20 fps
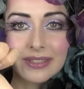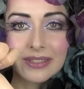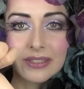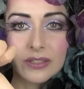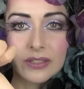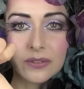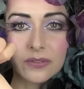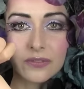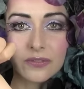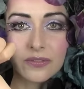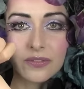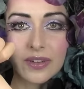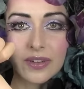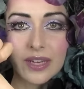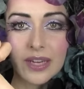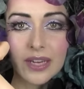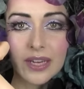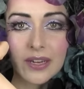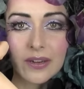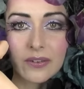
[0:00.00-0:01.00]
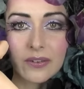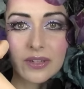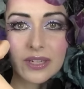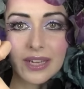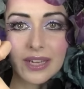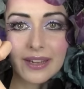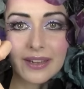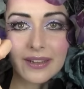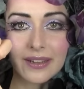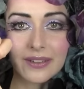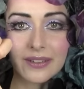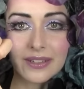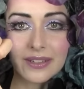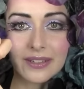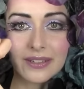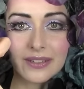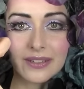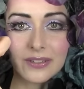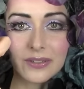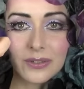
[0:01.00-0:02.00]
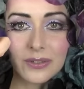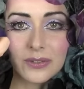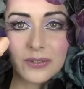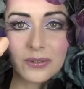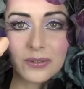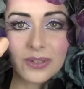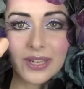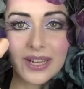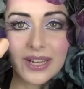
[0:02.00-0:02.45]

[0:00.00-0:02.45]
It's a very elegant neutral